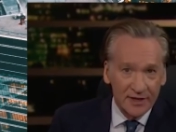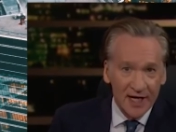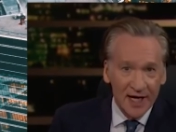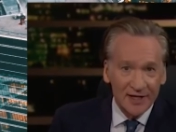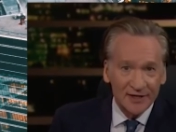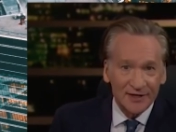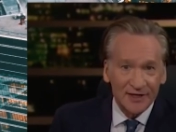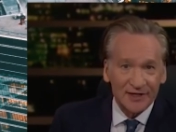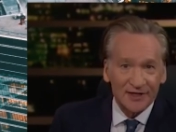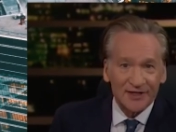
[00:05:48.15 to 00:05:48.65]

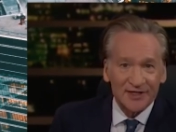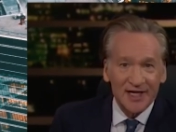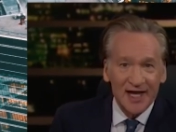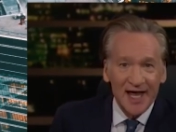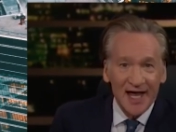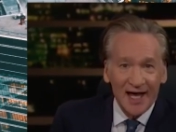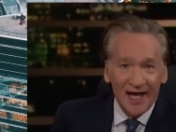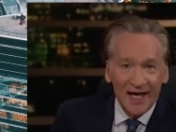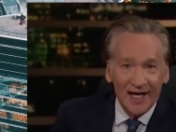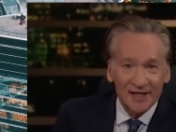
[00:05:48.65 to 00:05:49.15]
Texas
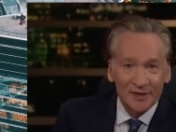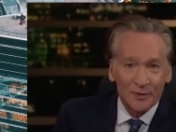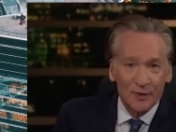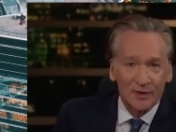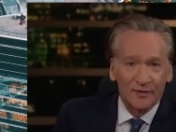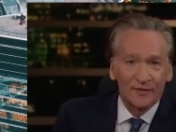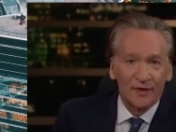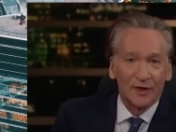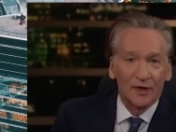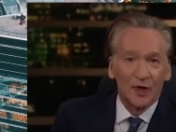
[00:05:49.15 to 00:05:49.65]
Tech
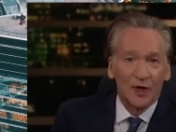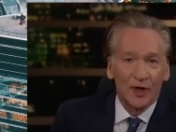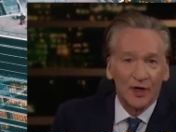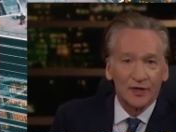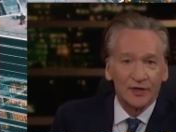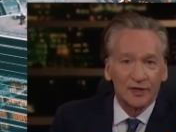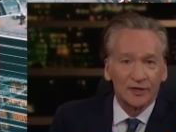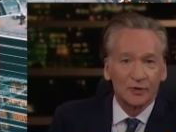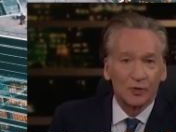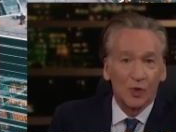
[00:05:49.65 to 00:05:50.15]
has one of the
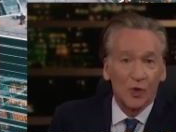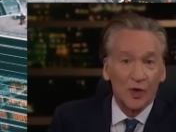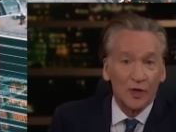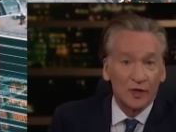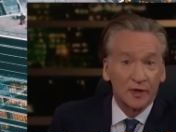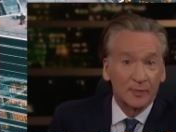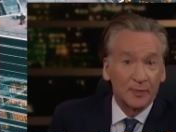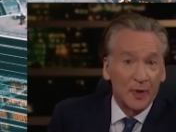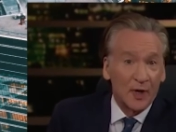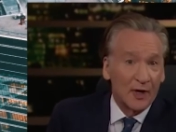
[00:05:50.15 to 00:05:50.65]
largest
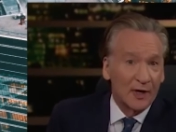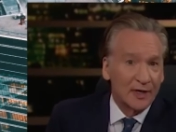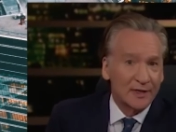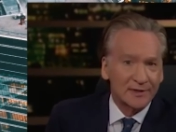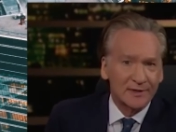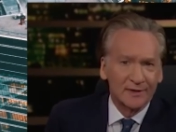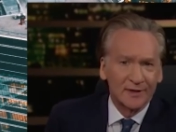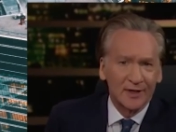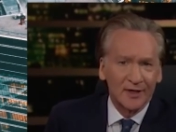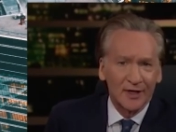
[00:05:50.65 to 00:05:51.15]
water
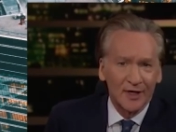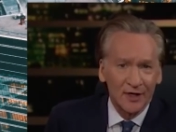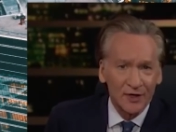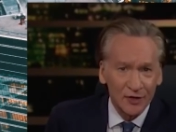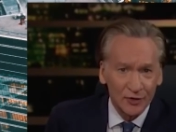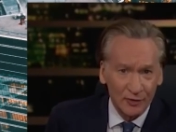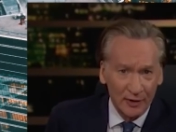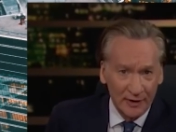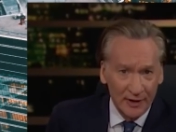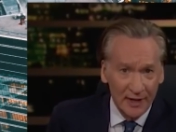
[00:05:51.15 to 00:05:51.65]
parks in the
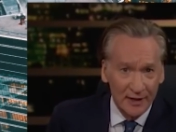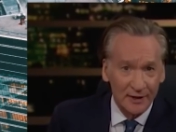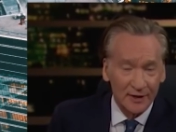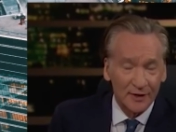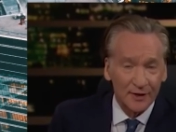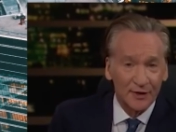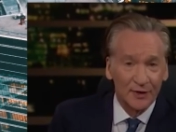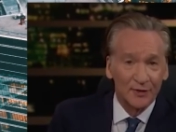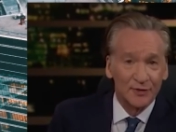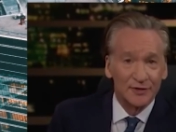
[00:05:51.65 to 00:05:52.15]
country
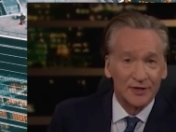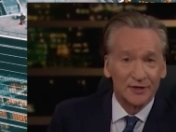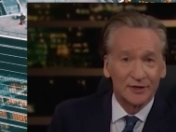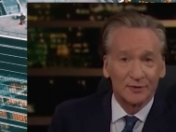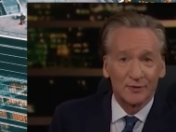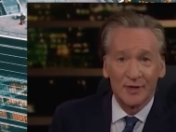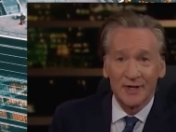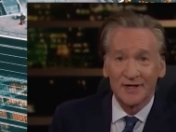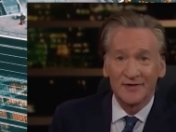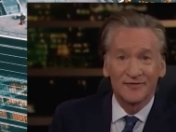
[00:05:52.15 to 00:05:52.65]
that includes
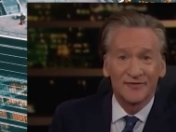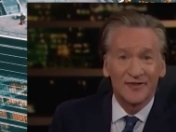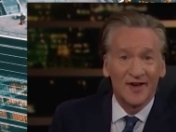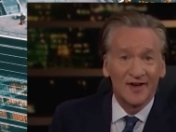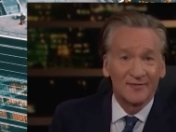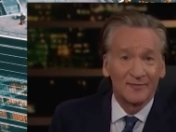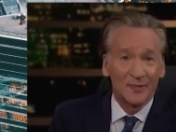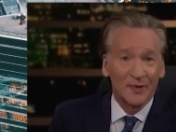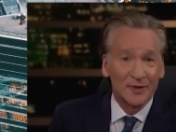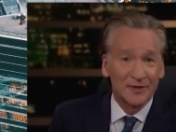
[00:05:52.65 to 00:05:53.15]
a
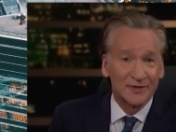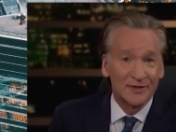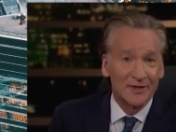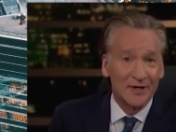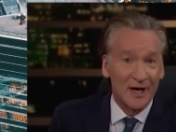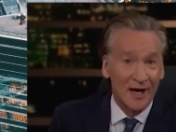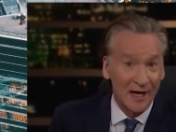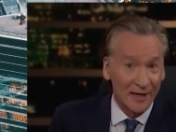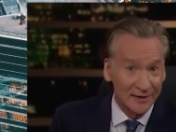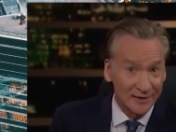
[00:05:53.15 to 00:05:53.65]

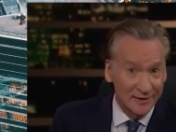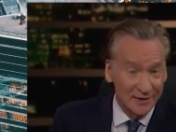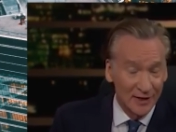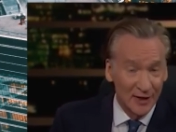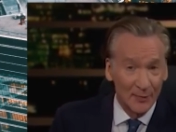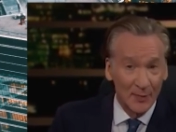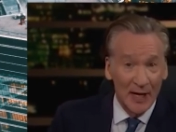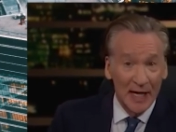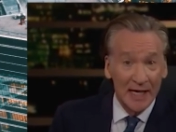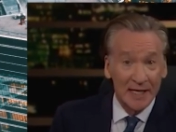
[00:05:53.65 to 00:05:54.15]
25-person hot
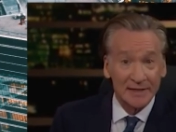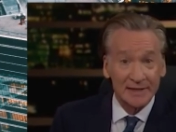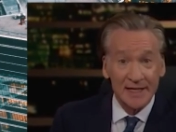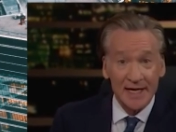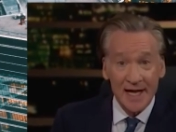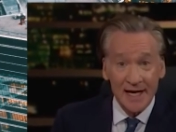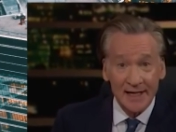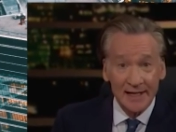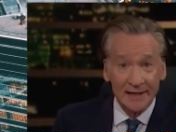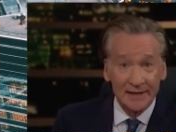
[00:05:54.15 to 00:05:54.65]
tub,
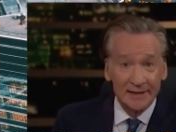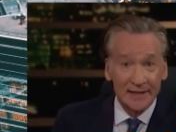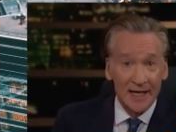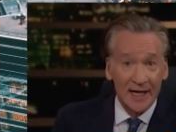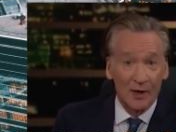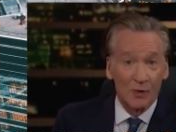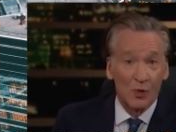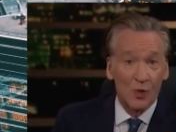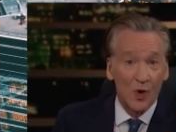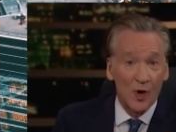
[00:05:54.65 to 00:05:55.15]
tanning
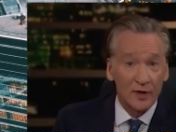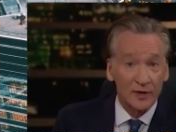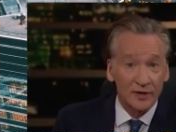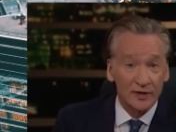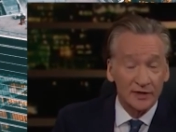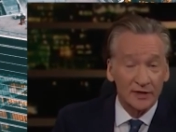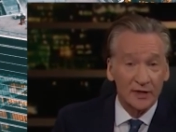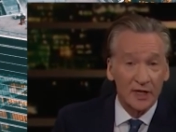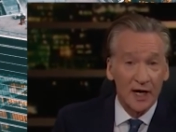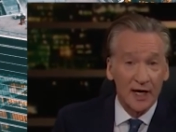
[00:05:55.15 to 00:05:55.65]
deck,
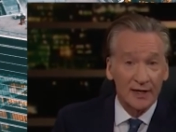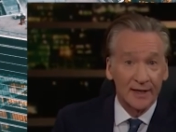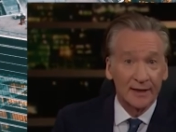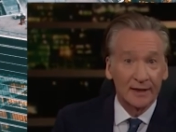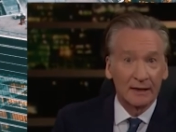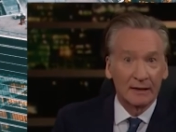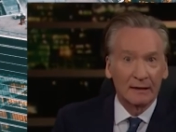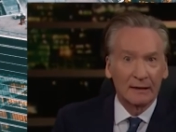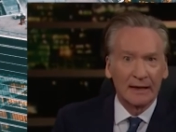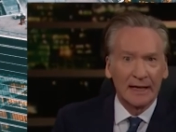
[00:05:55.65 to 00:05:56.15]
water
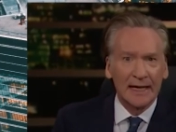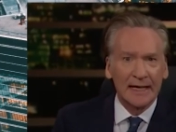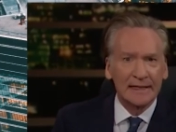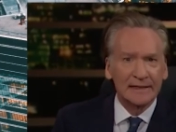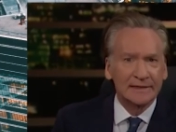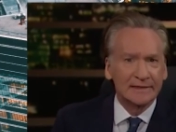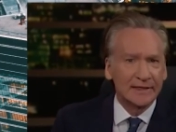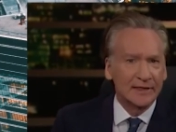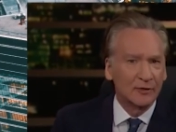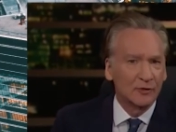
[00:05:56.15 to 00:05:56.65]
slide, and a
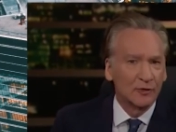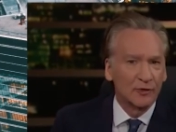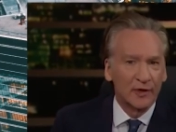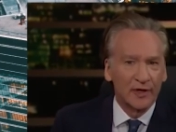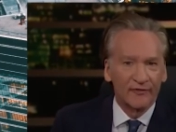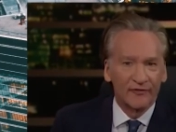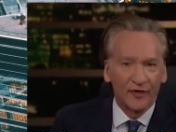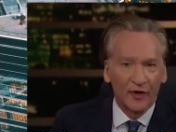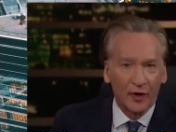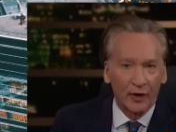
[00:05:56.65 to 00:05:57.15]
lazy
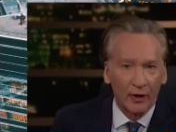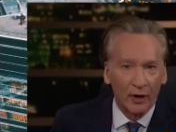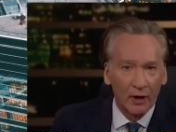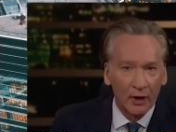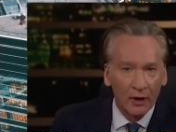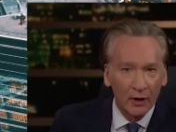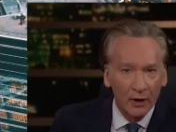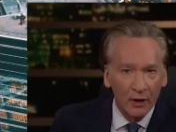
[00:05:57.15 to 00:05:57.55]
river.